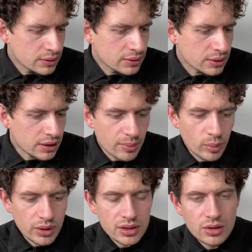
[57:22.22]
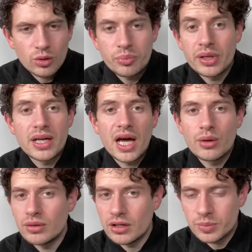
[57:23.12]
I can't remember what it's called, but
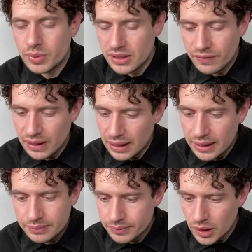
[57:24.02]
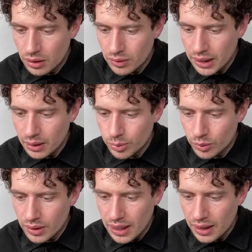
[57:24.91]
no, not specifically. Can't really help you
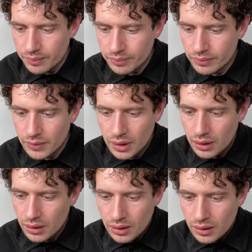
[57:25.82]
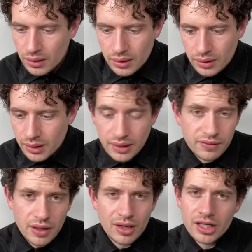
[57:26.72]
with that. If
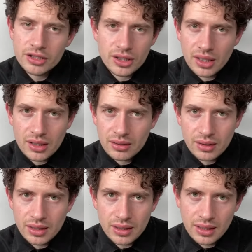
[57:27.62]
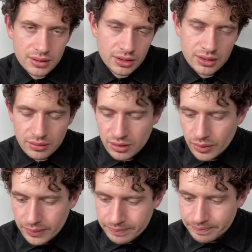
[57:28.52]
they're allergic, I just don't
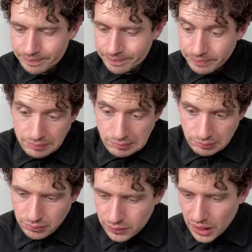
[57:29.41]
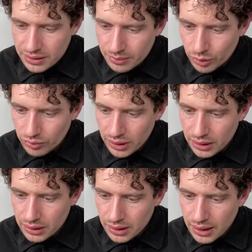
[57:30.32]
do it. That simple,
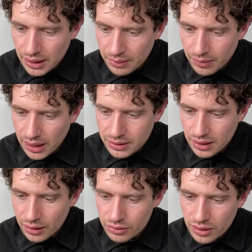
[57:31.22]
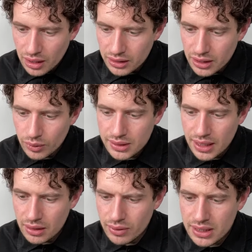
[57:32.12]
really. I also kind of don't want to
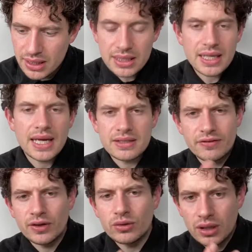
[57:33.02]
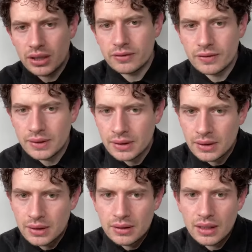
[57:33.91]
take the risk these days. I feel kind of
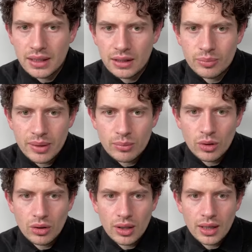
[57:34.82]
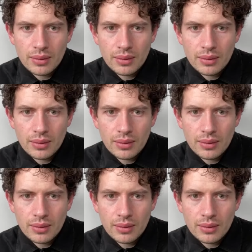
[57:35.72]
a little bit more.